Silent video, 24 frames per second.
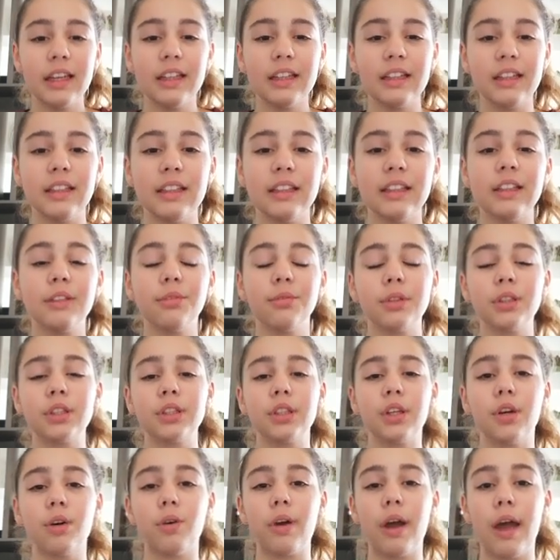It
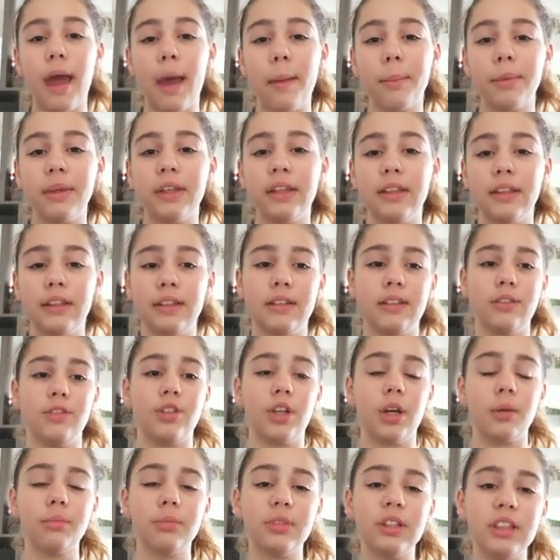was so happy it
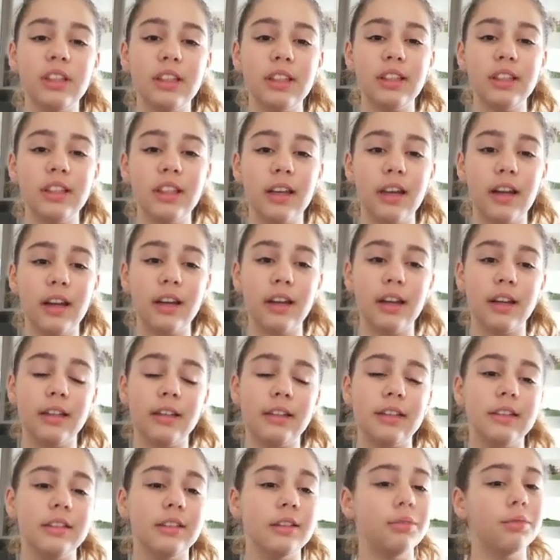jumped in the air
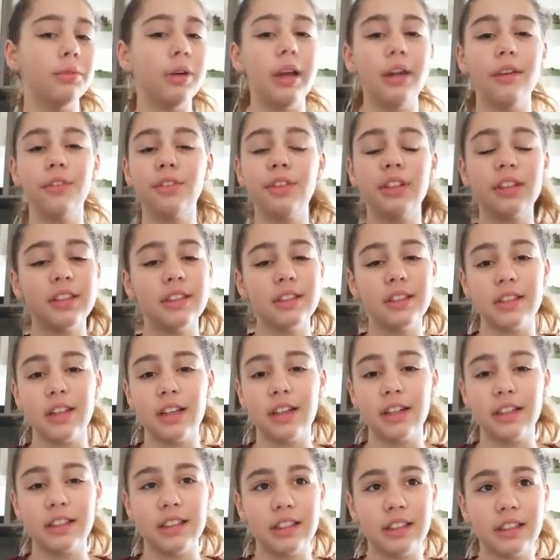and waved his
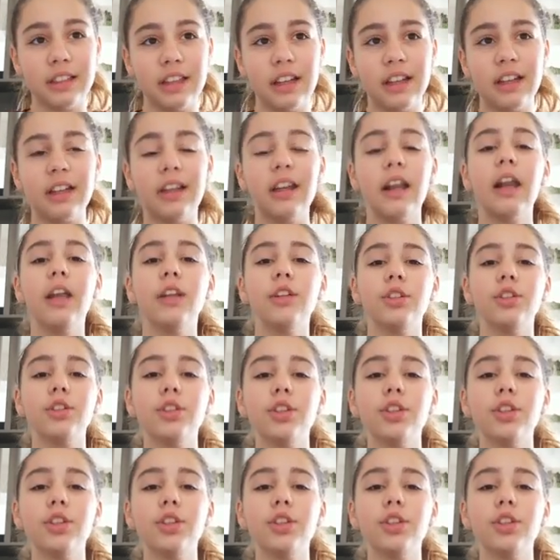tail in the air to